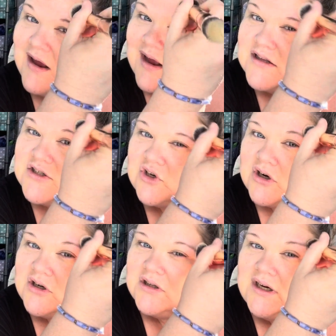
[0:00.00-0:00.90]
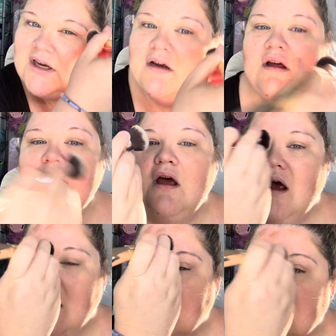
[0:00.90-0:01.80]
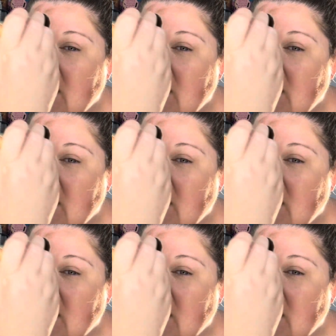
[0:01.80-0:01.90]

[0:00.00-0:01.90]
and circling because I